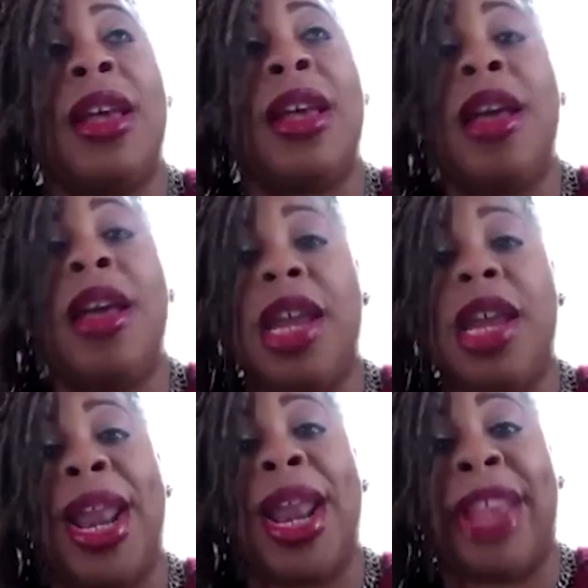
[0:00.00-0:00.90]

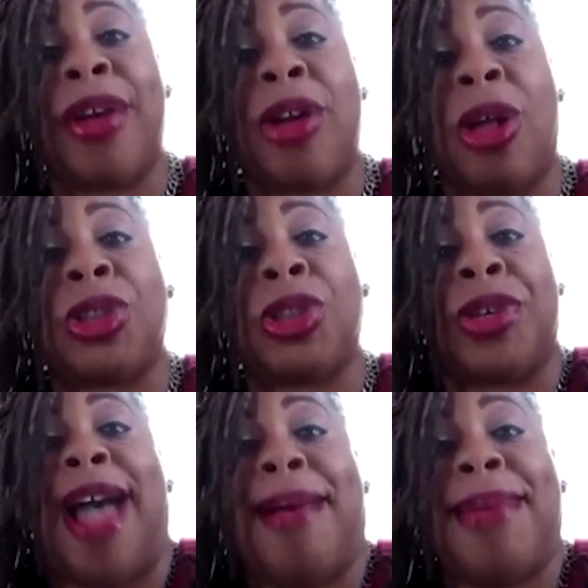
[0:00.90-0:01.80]
whatever their culture is
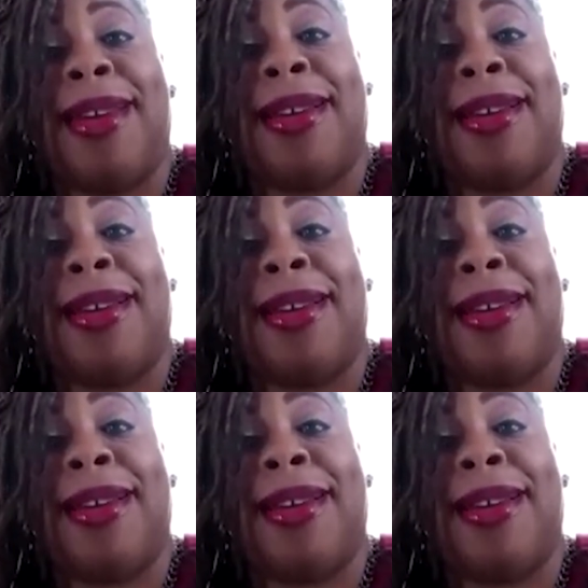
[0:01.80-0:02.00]
having.